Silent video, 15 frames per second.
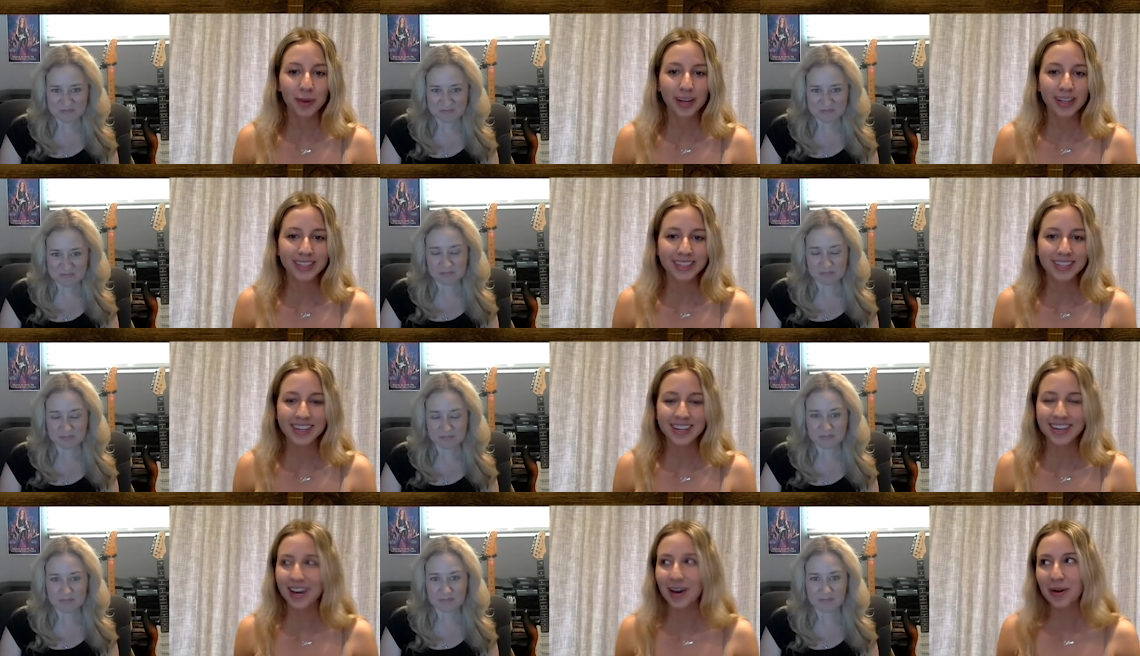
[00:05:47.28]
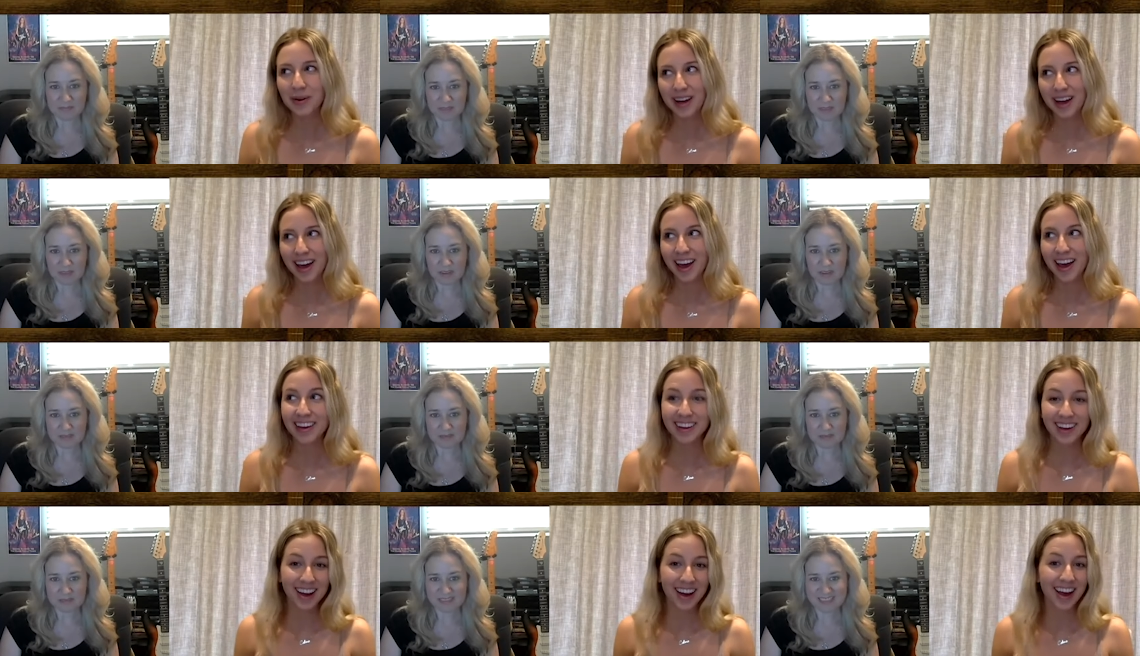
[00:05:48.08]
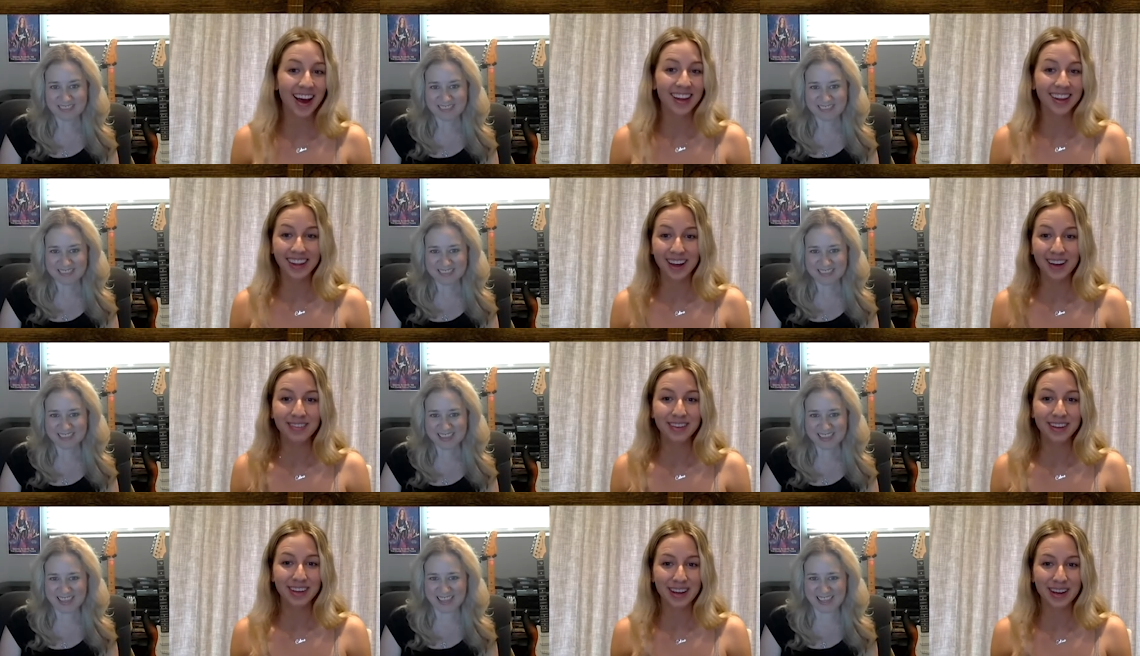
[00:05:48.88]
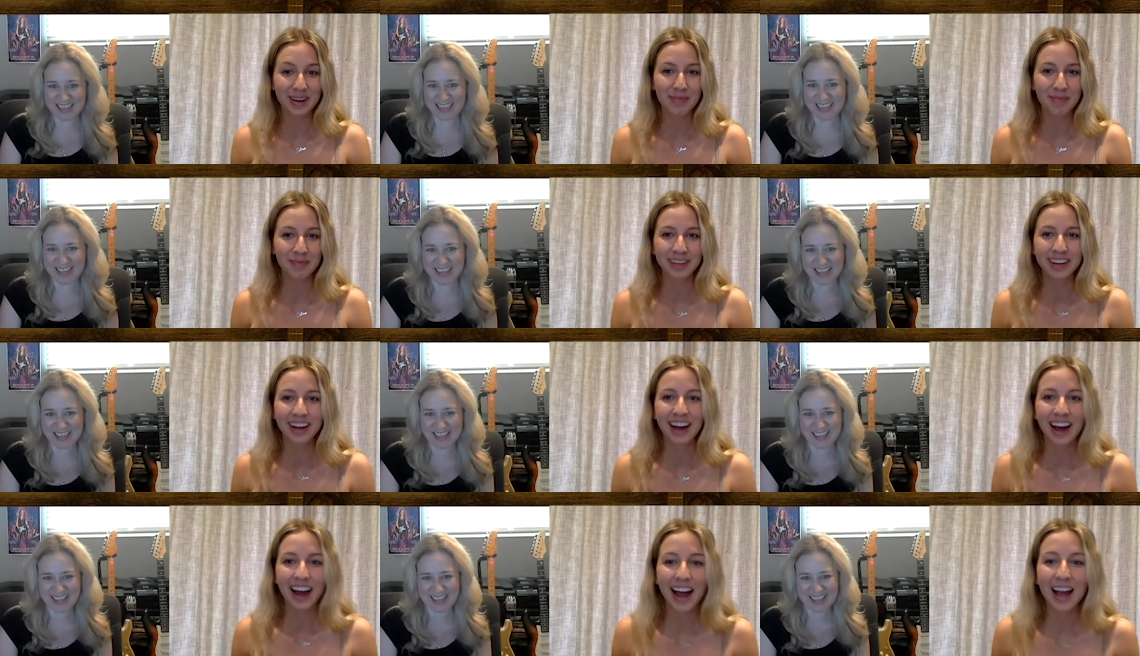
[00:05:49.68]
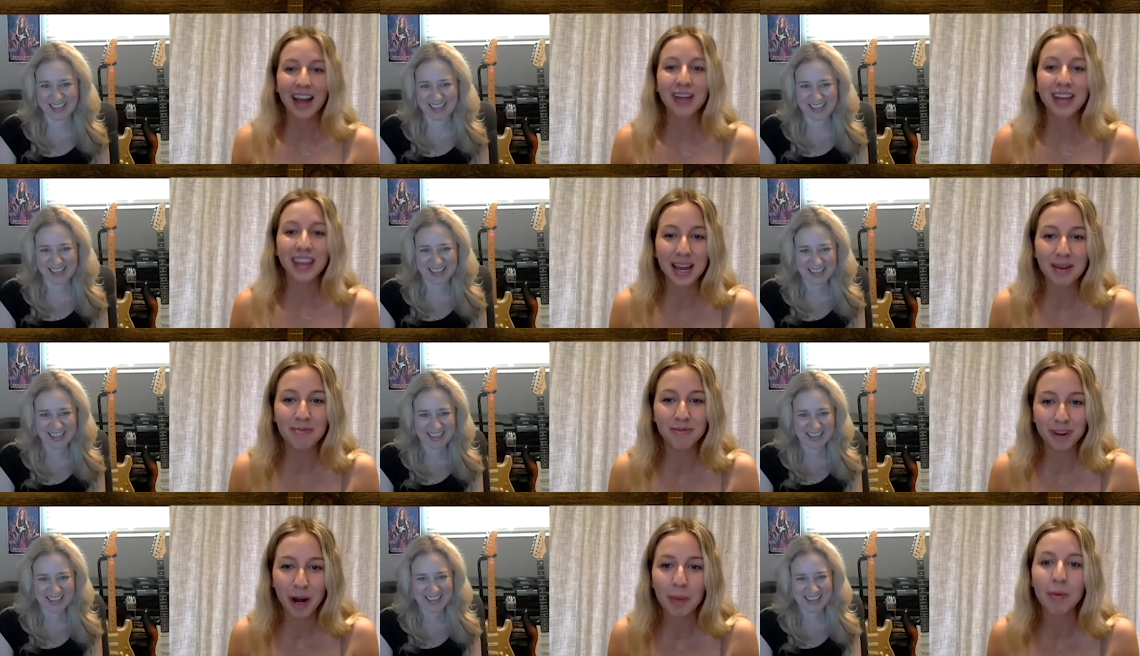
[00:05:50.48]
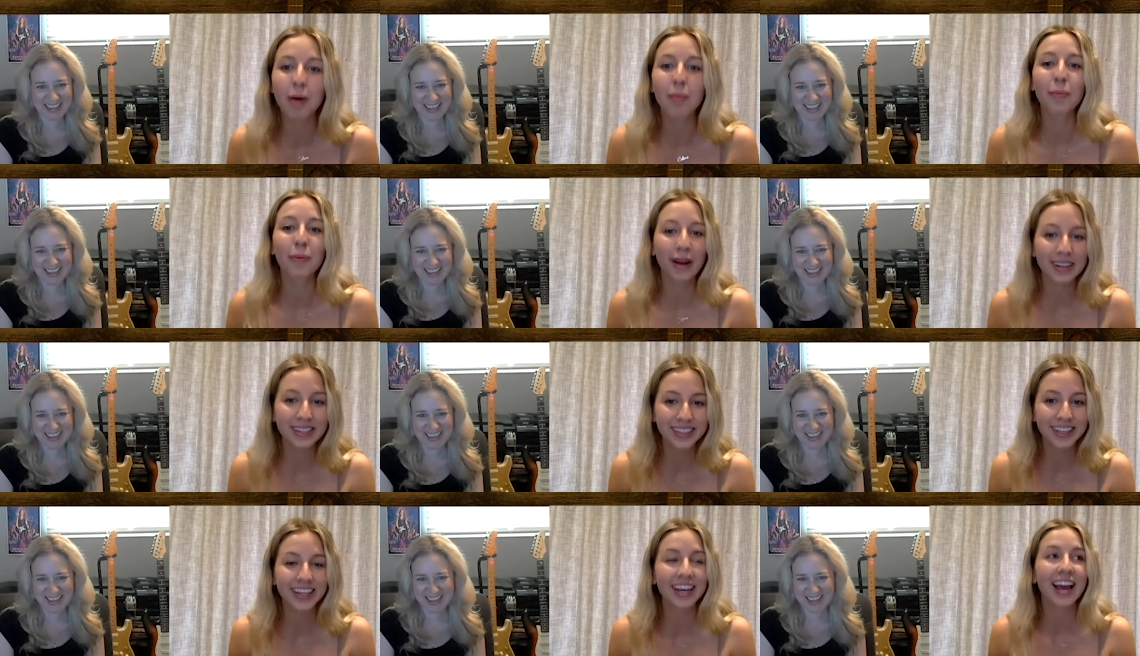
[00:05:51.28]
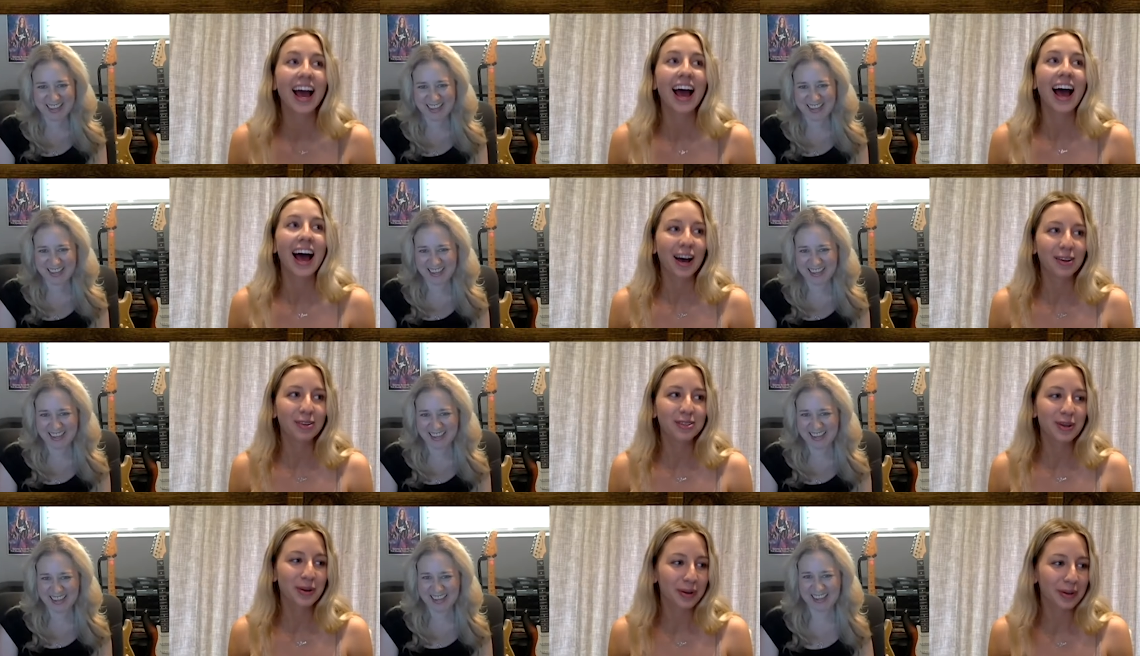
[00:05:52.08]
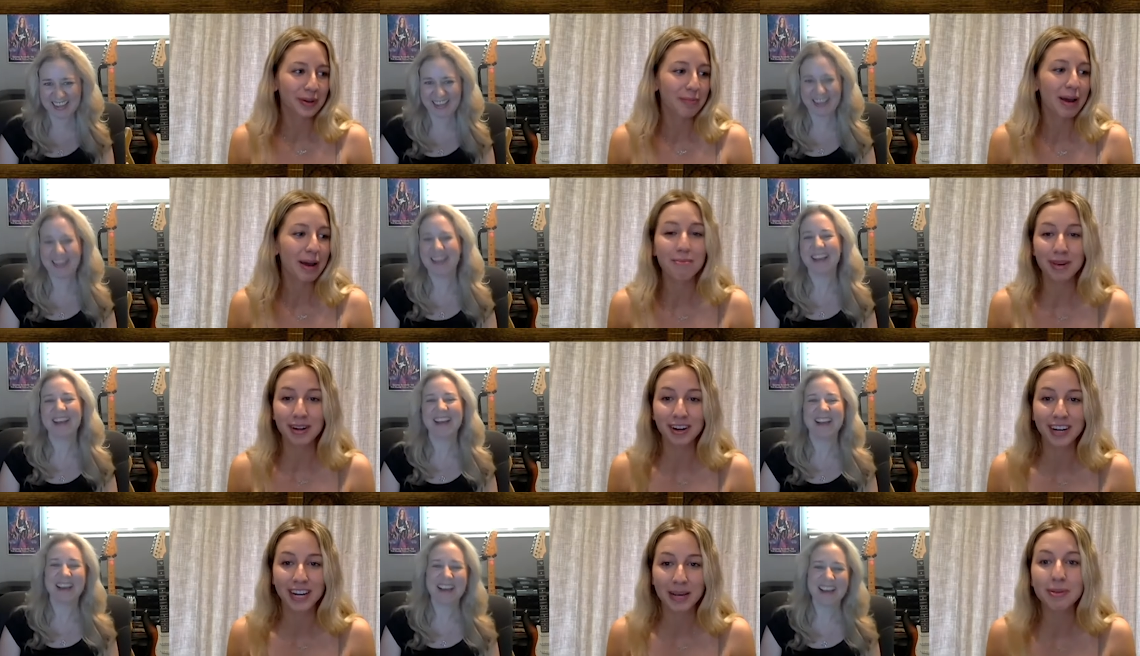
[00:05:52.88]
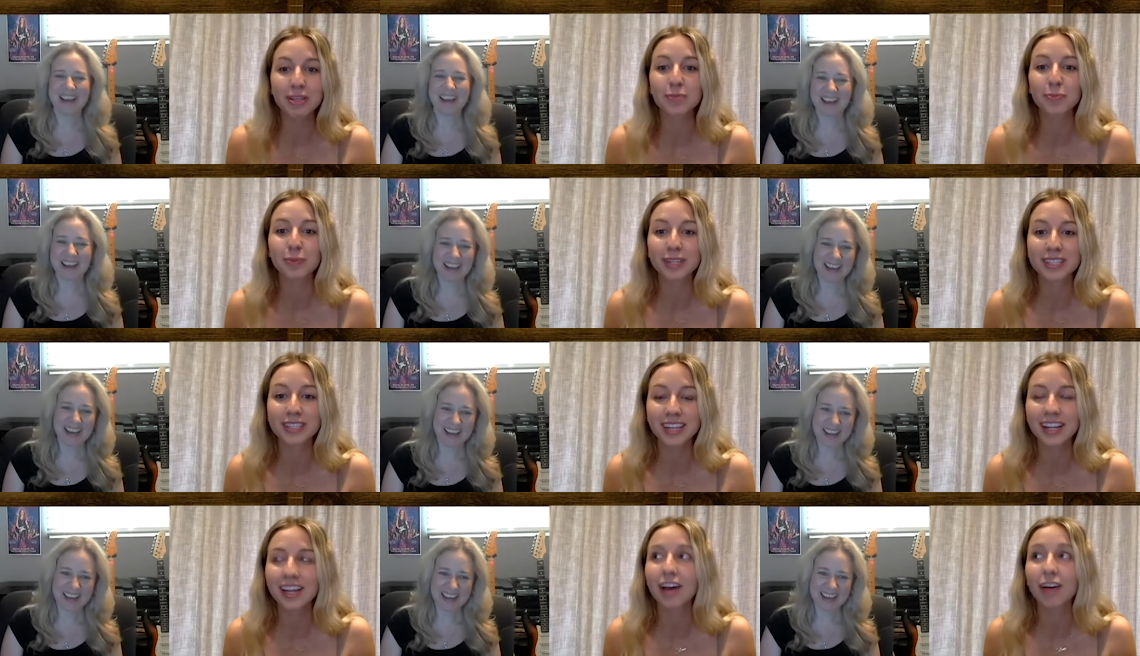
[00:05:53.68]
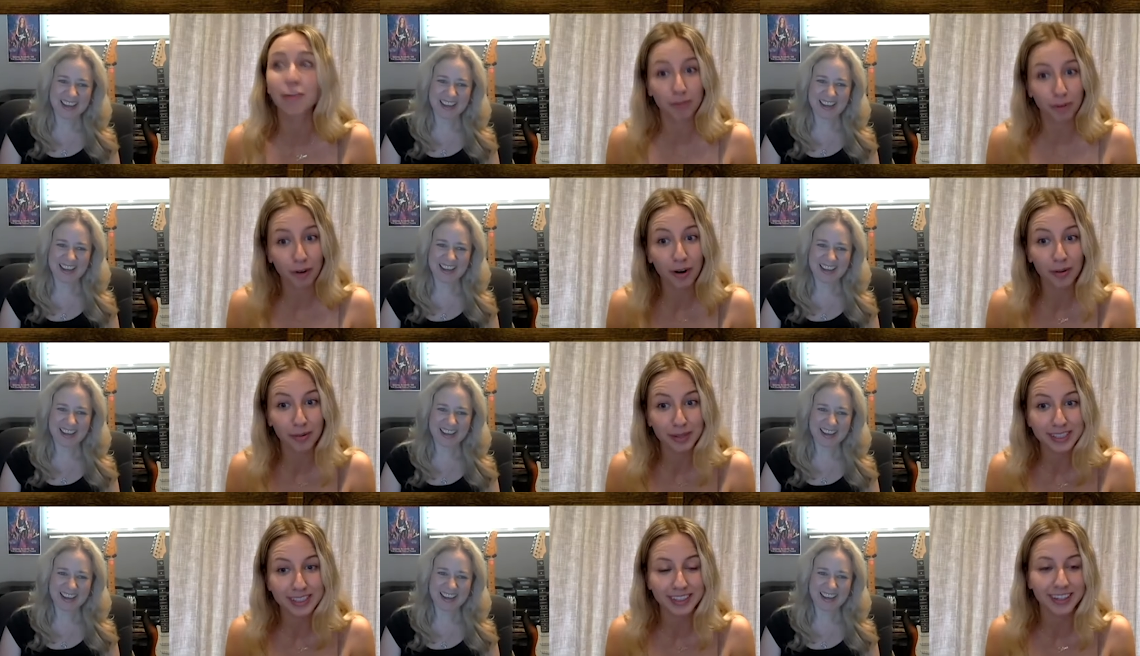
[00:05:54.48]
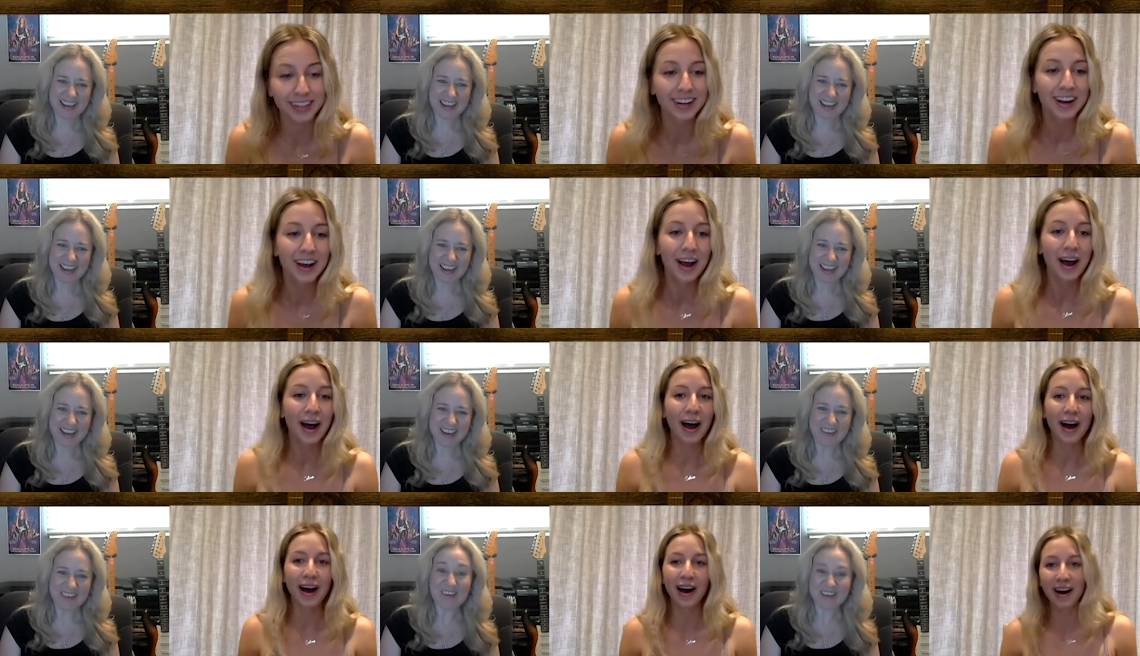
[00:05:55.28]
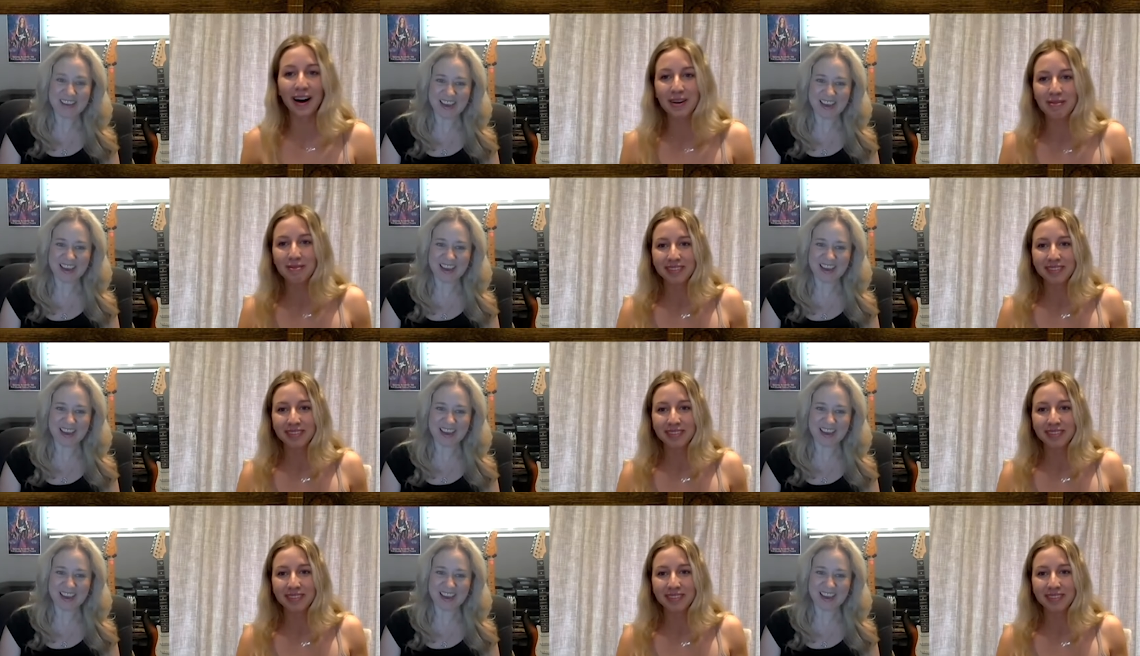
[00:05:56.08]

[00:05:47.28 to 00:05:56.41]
Speaker 1: Presley. Okay, yeah, I love him. I came from a Presley household. My middle name is Priscilla for a reason. Um,